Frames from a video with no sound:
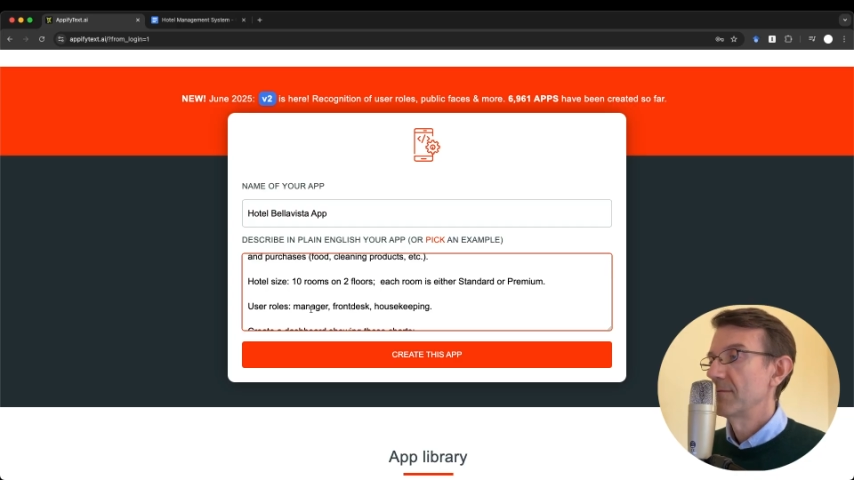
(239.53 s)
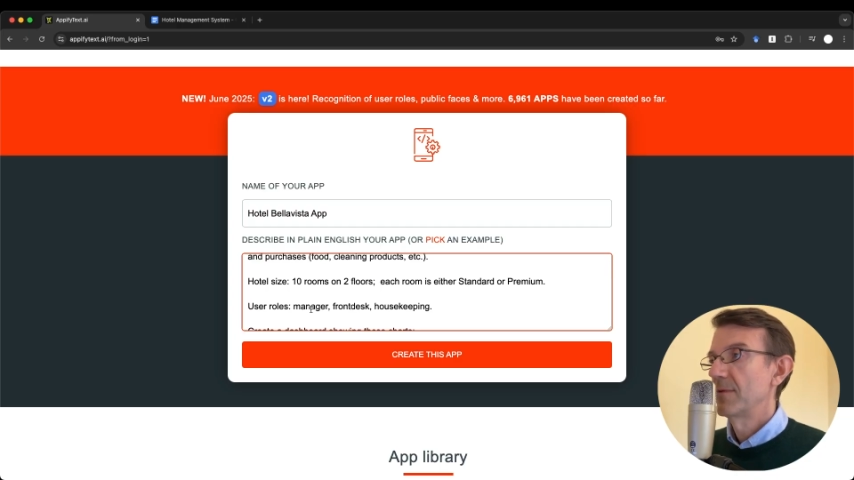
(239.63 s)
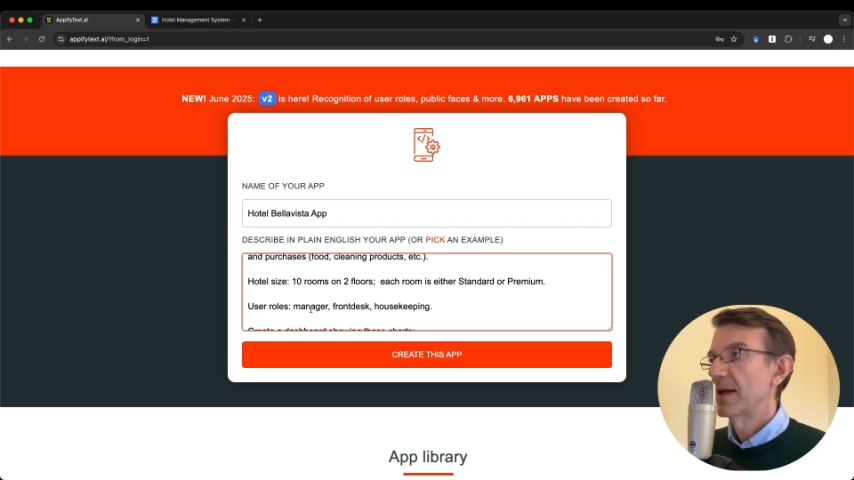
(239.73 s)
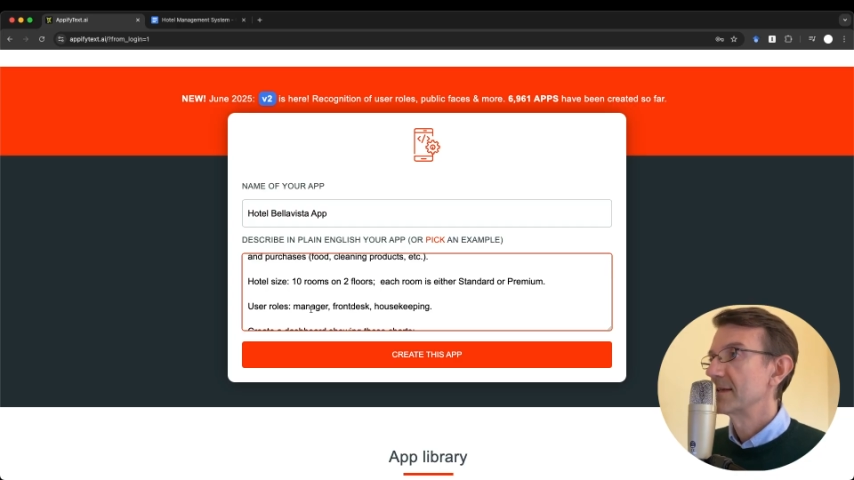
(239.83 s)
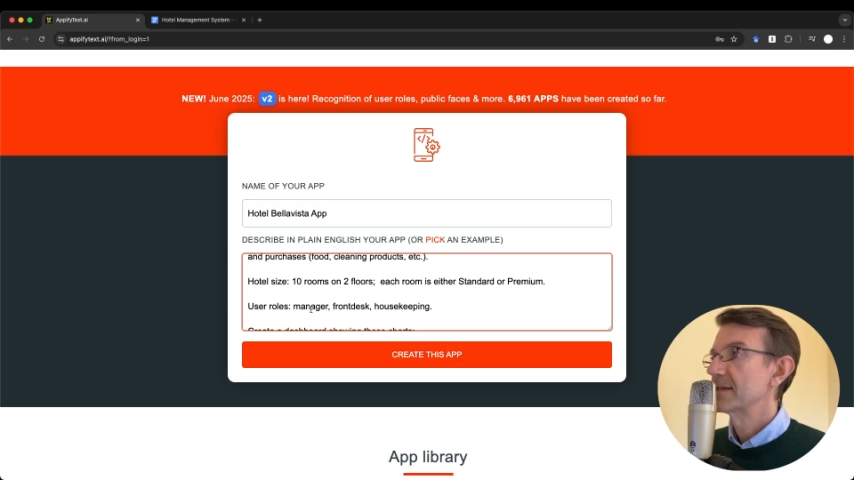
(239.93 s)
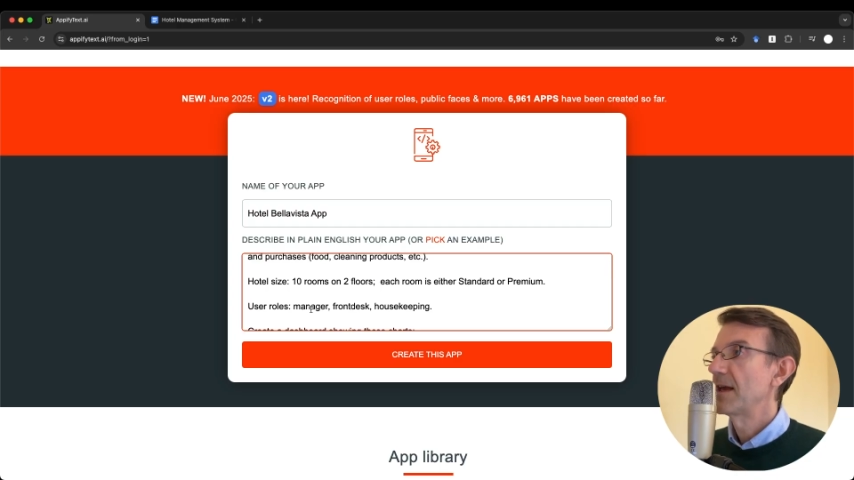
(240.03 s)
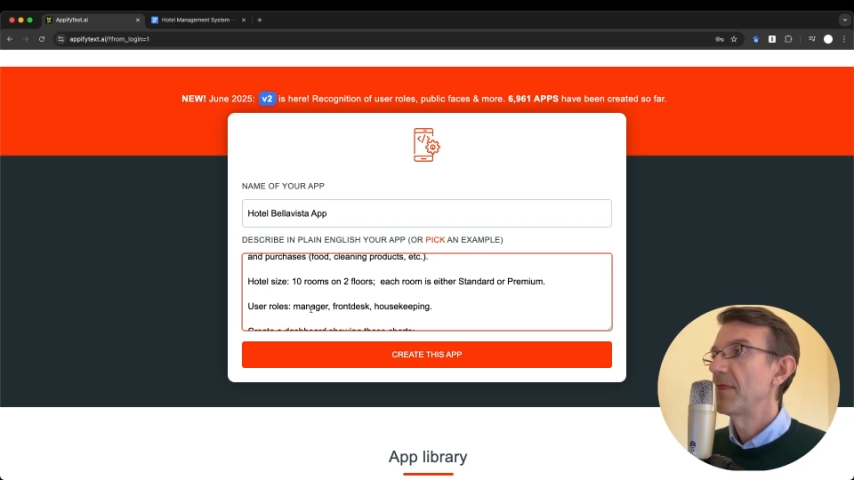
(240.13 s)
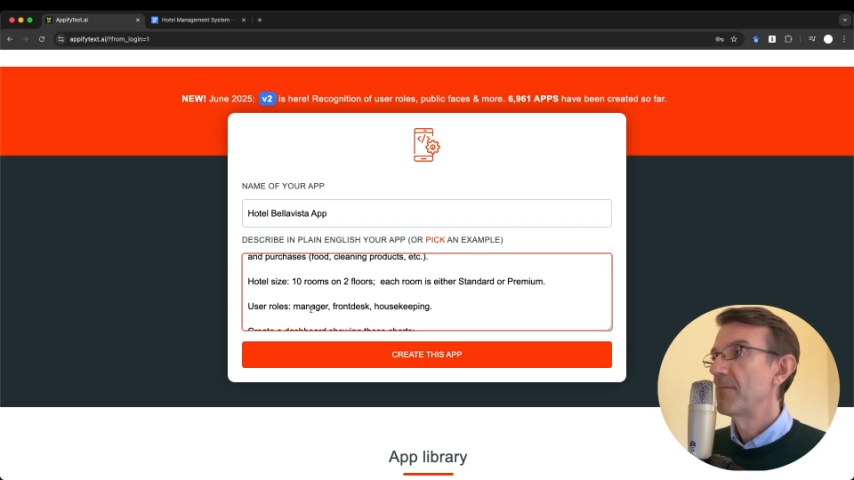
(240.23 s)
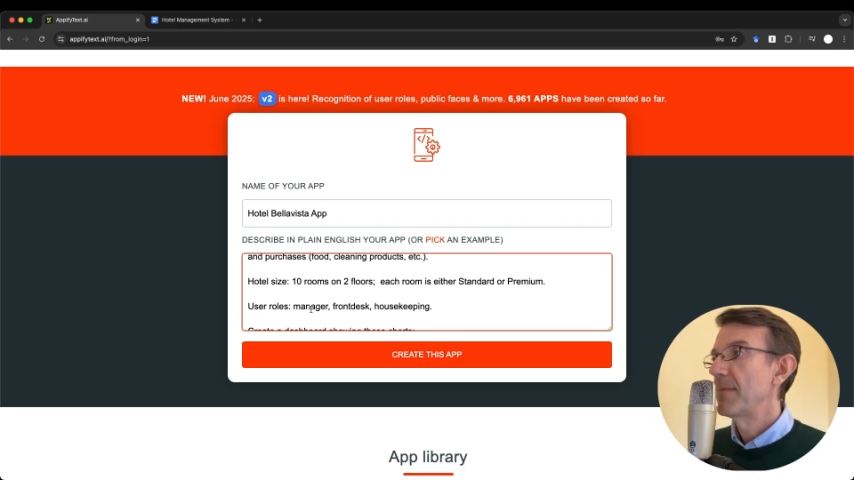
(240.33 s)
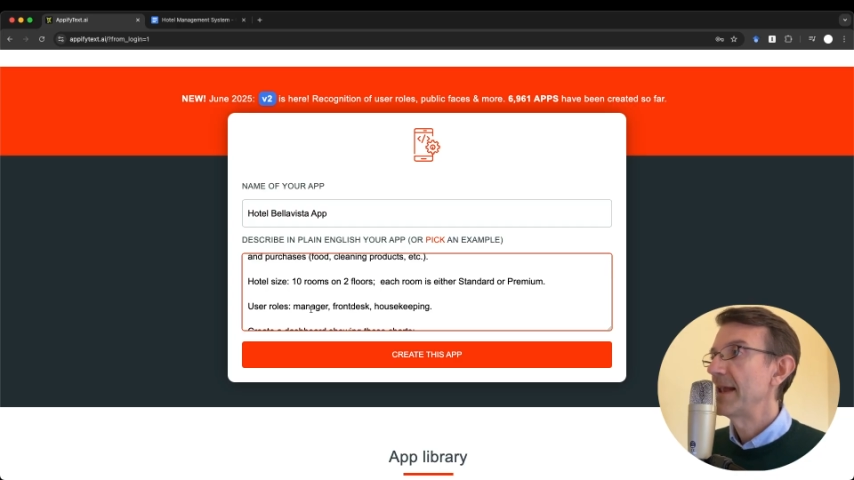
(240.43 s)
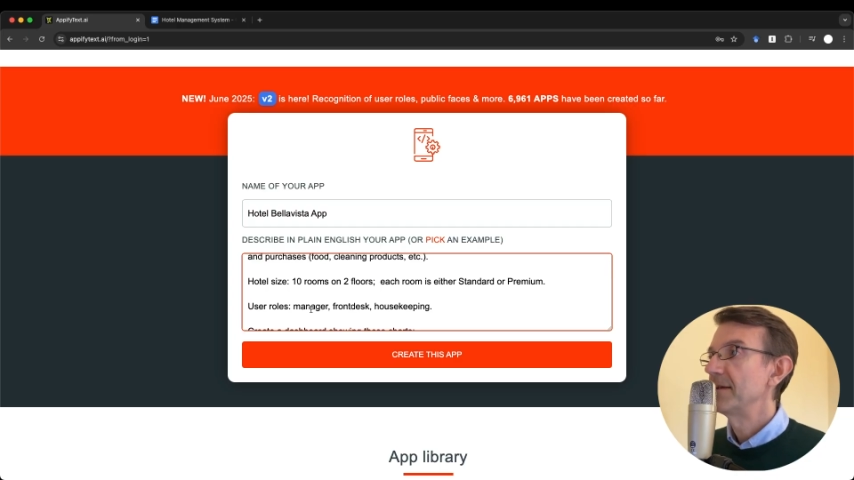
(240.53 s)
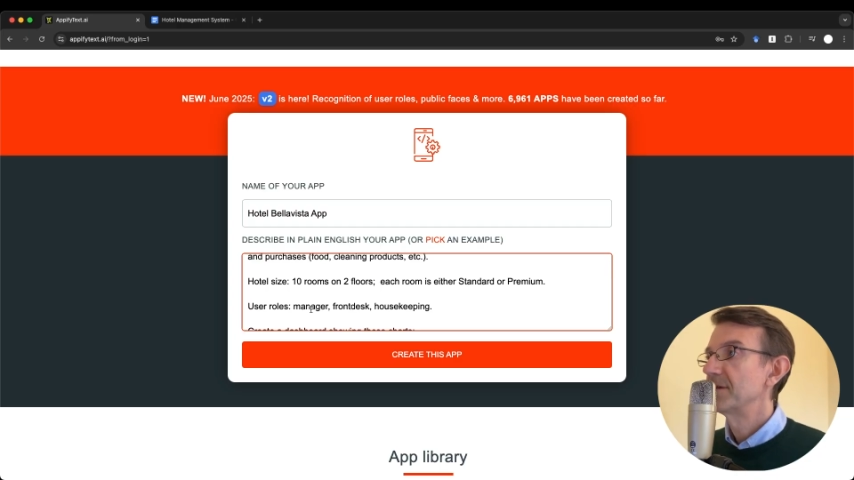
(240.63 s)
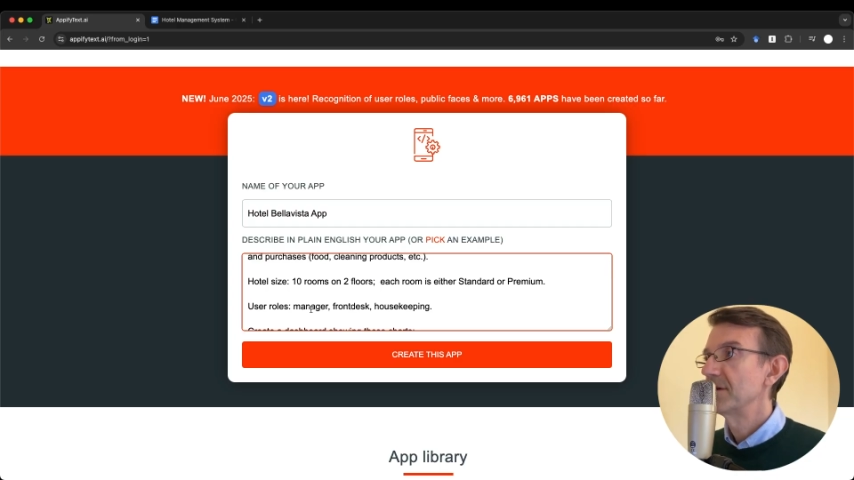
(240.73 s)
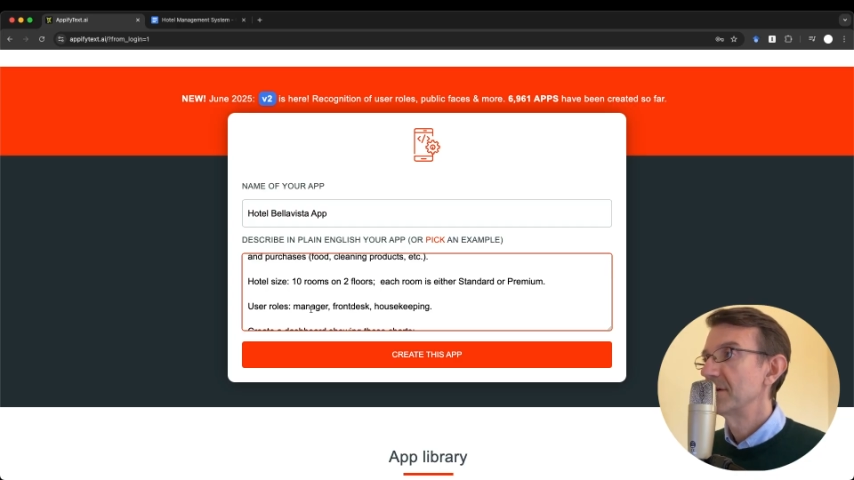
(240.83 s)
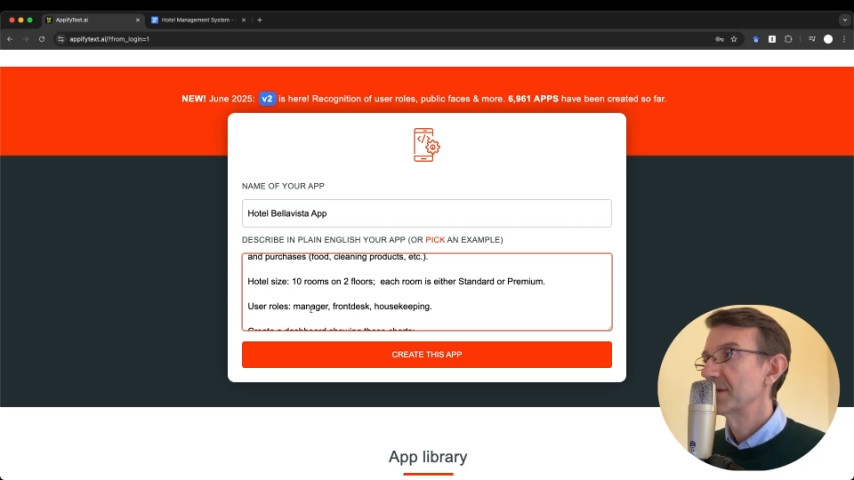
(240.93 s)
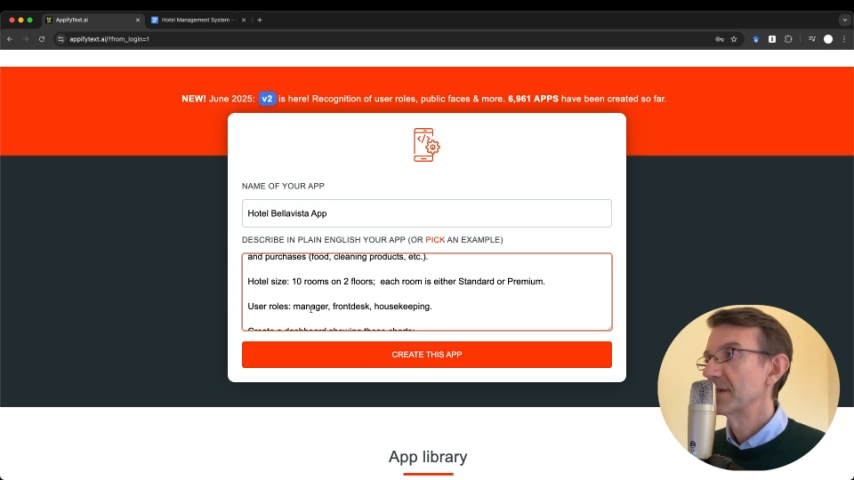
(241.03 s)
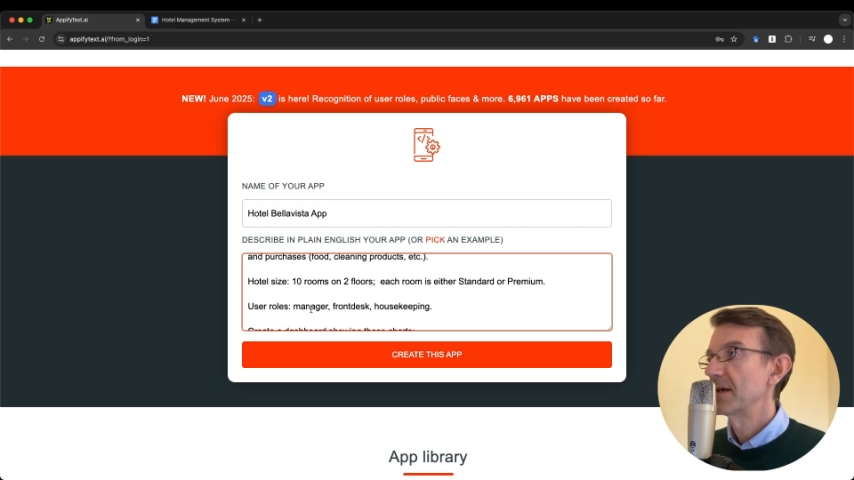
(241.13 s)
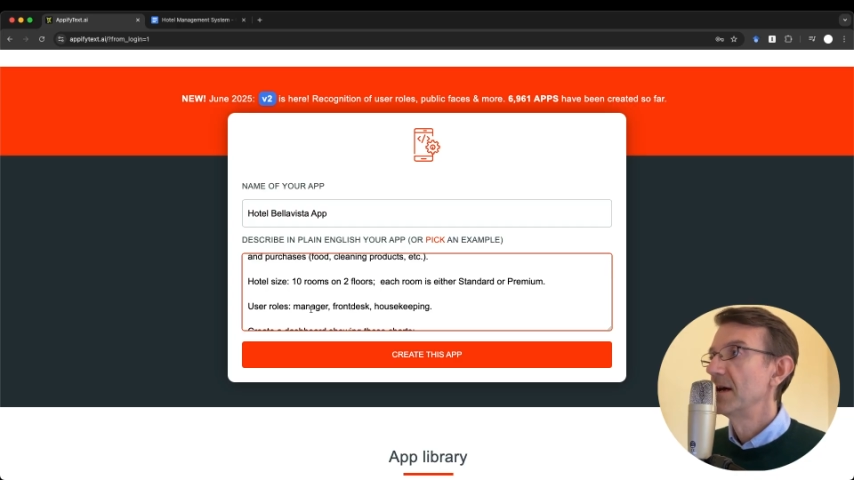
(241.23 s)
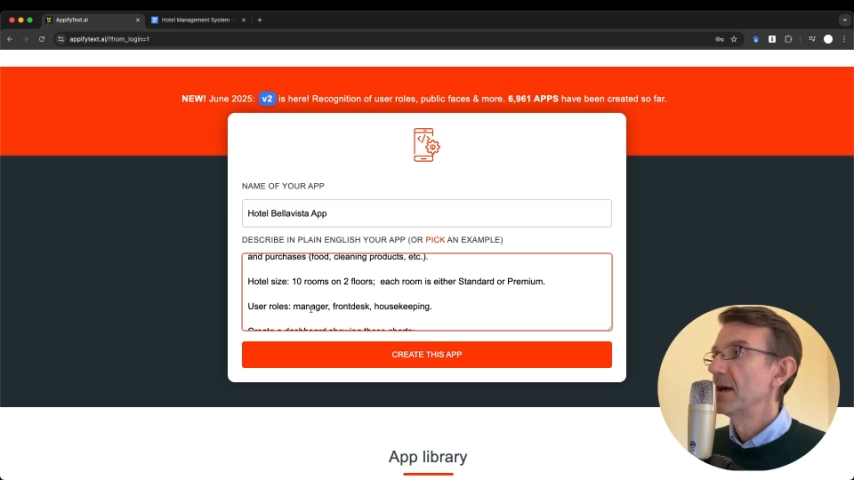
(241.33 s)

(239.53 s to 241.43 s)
we can say the managers